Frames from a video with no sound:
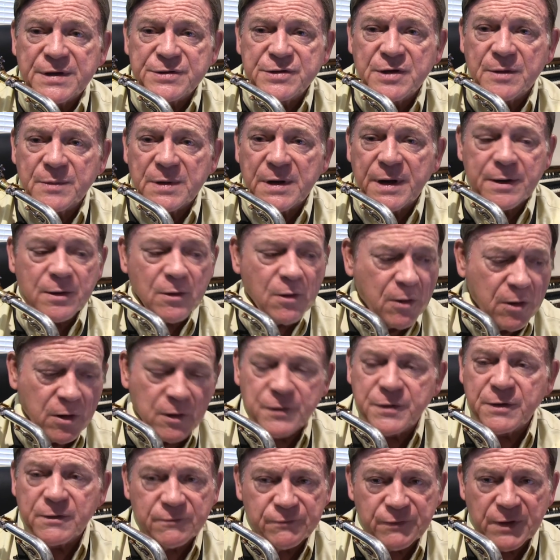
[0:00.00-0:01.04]
simulate all
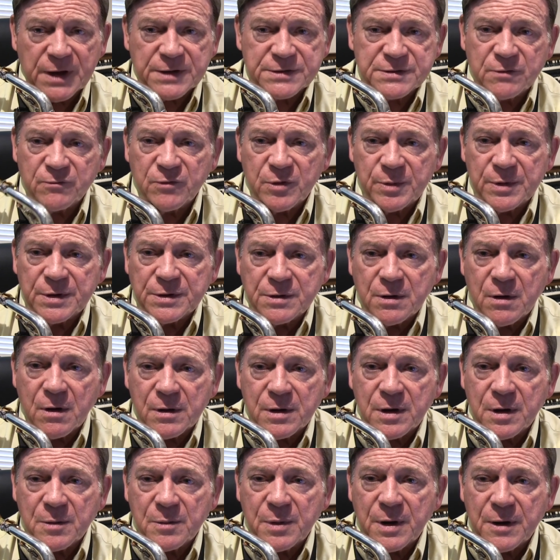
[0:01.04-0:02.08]
the effects that we've been
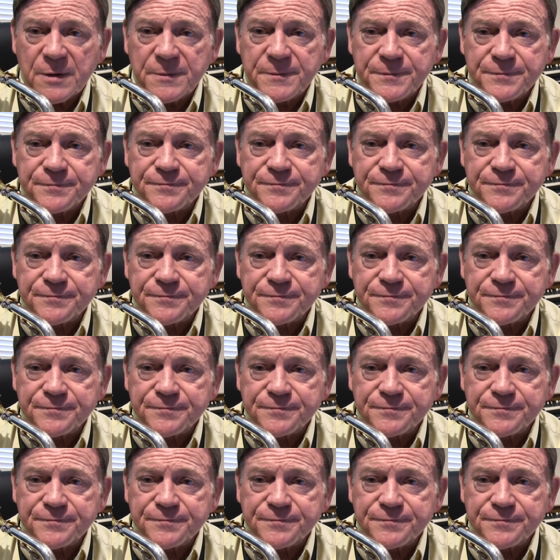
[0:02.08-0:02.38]
talking about.